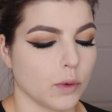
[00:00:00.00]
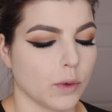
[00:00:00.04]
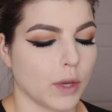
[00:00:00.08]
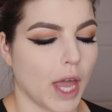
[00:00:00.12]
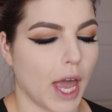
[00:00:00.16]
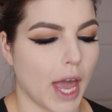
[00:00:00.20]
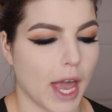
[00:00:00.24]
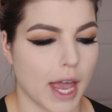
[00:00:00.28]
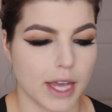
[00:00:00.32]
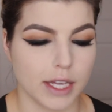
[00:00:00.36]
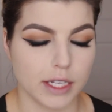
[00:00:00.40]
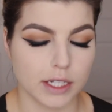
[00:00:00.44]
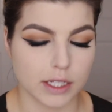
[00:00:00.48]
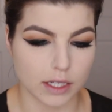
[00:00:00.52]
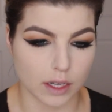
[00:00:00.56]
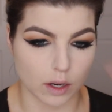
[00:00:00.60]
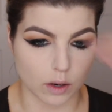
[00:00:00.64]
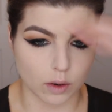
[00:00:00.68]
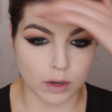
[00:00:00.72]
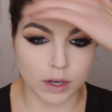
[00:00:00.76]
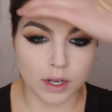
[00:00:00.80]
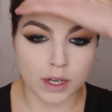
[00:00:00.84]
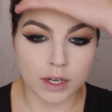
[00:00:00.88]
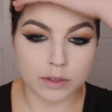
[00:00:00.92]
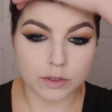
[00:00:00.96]
okay.
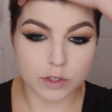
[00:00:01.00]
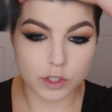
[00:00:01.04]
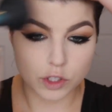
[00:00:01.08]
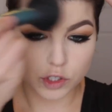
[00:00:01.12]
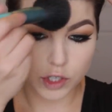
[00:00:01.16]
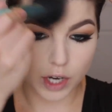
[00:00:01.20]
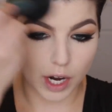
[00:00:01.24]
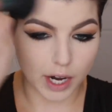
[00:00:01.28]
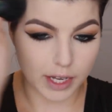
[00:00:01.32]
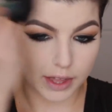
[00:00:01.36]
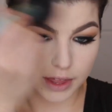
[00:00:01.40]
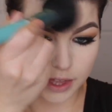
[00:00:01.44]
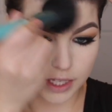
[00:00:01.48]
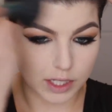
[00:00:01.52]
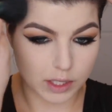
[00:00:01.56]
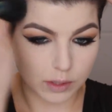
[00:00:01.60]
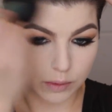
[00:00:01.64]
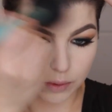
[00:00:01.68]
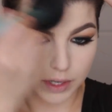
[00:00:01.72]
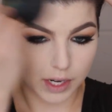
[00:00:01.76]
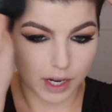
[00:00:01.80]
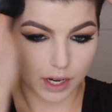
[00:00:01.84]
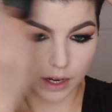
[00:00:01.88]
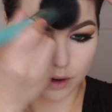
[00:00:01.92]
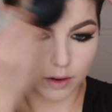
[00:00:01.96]
So just trying this
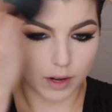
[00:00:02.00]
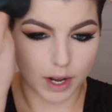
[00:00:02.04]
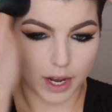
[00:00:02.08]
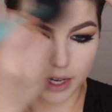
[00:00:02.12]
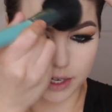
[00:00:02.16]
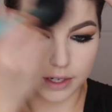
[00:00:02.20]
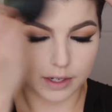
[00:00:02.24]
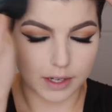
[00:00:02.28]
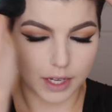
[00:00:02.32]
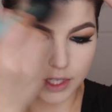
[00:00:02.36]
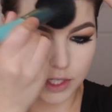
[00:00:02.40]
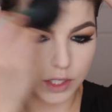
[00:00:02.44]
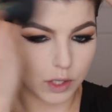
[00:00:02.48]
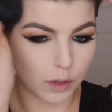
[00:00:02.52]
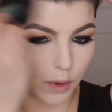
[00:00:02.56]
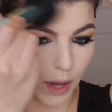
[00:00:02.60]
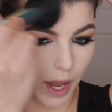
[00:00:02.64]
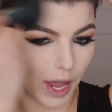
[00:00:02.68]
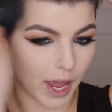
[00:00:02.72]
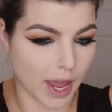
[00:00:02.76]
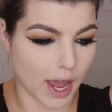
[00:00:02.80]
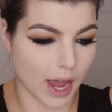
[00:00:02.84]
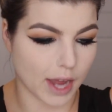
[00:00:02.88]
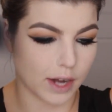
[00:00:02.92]
one out, and it's okay.